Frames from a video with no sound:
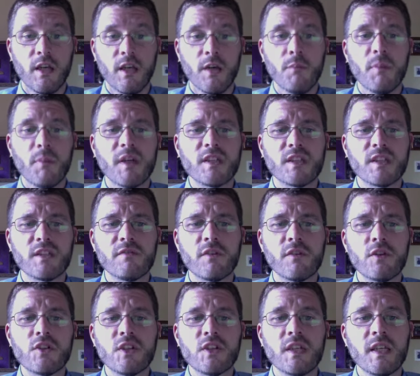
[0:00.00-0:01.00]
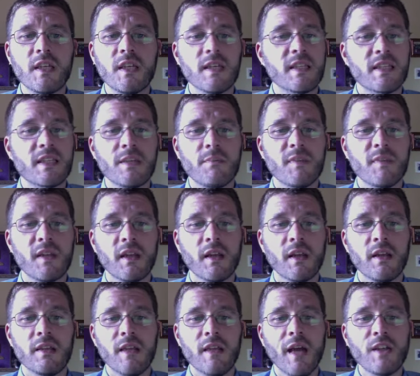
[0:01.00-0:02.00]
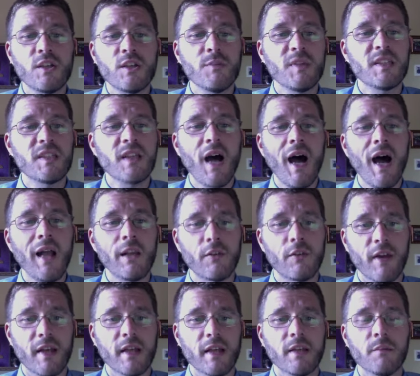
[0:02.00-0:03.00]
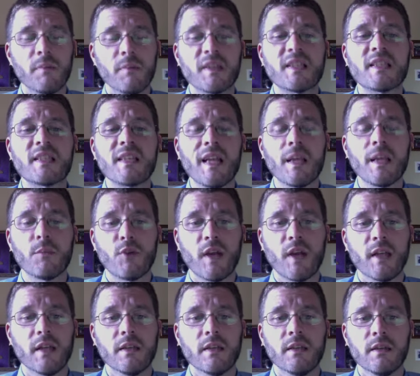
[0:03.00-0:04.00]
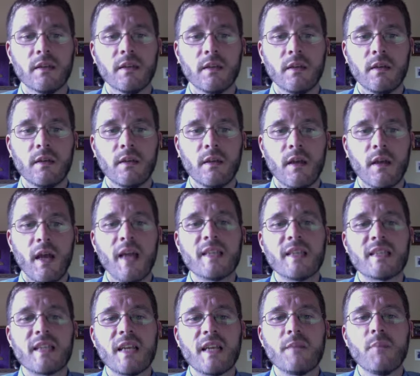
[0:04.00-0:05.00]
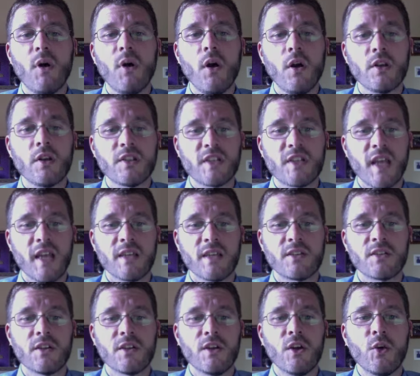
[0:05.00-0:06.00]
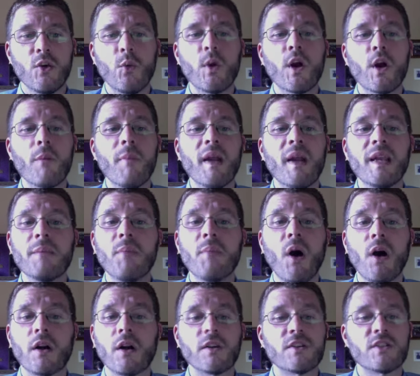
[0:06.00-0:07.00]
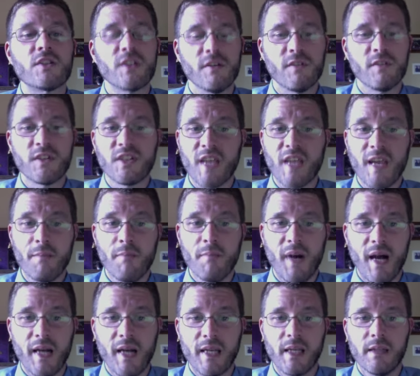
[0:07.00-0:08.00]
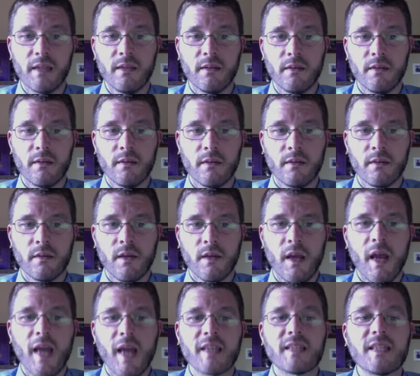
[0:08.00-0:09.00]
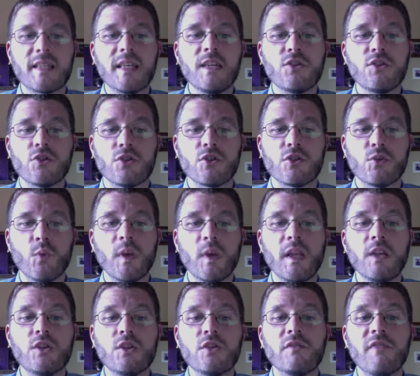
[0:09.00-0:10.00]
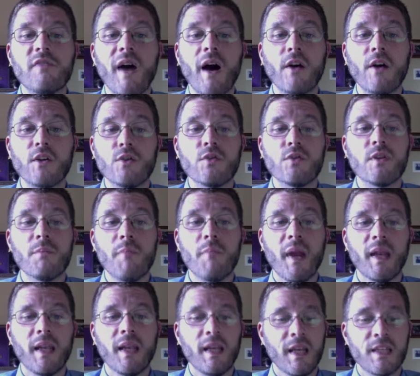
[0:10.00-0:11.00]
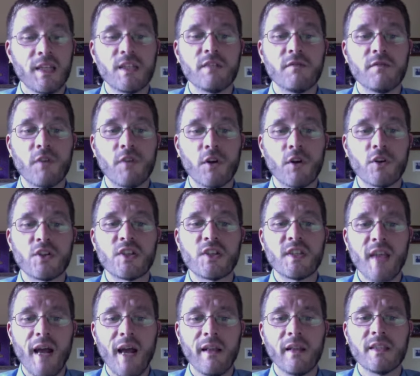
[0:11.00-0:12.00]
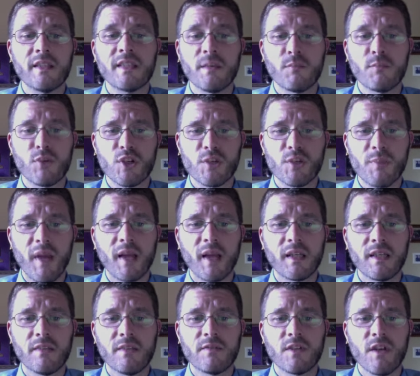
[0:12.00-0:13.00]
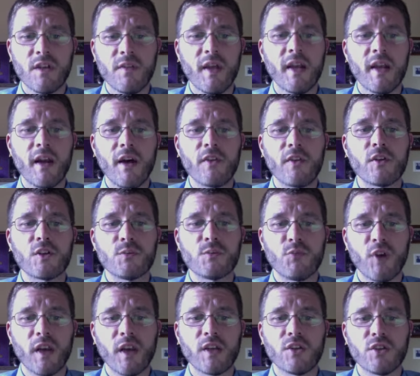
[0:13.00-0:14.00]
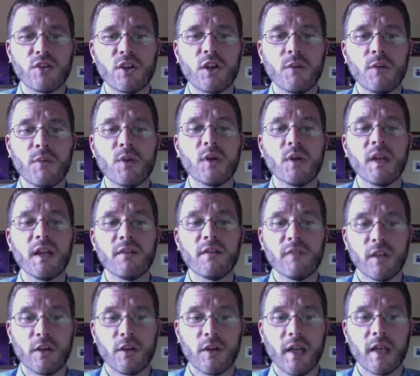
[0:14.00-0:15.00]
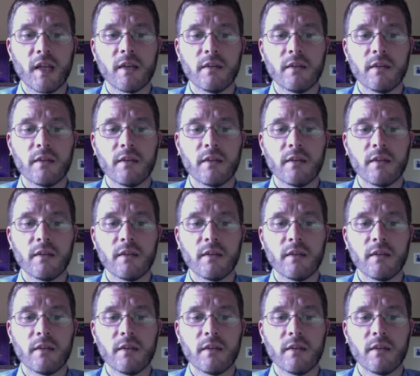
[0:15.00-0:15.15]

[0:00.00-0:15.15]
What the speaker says: but diversity is something not to be tolerated but celebrated, As St. Paul says, we are many parts of the same body. As teachers, we need to value the many and diverse talents and perspectives that others bring to the community of learning.